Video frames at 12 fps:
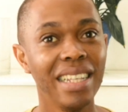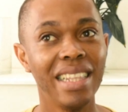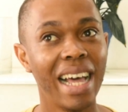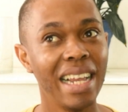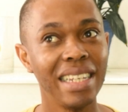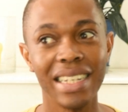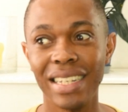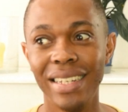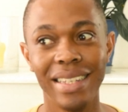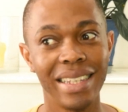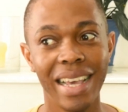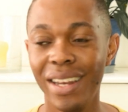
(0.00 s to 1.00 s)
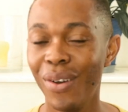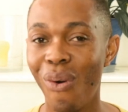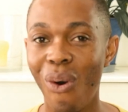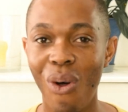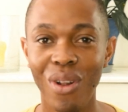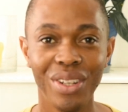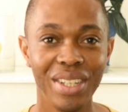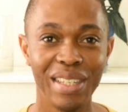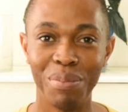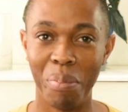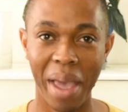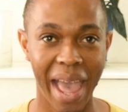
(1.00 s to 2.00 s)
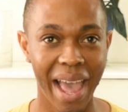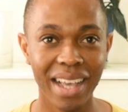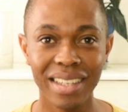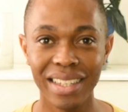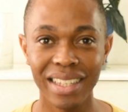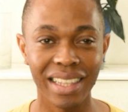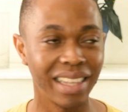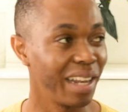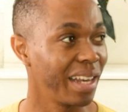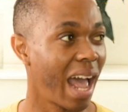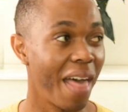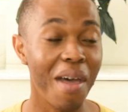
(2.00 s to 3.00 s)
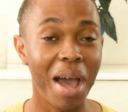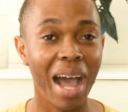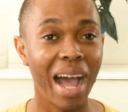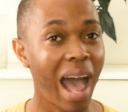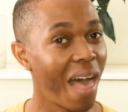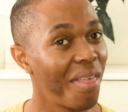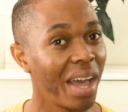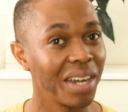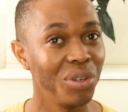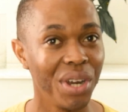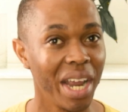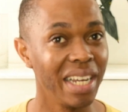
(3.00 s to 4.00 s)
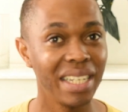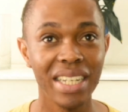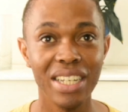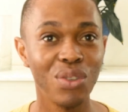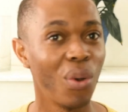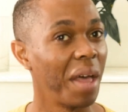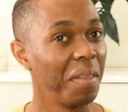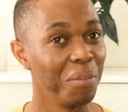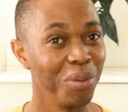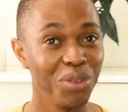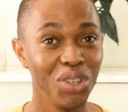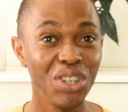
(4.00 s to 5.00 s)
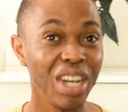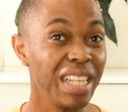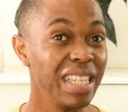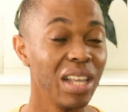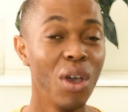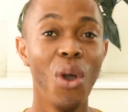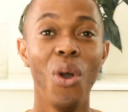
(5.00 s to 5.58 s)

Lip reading: that she's getting all these bags that other creators or other musicians,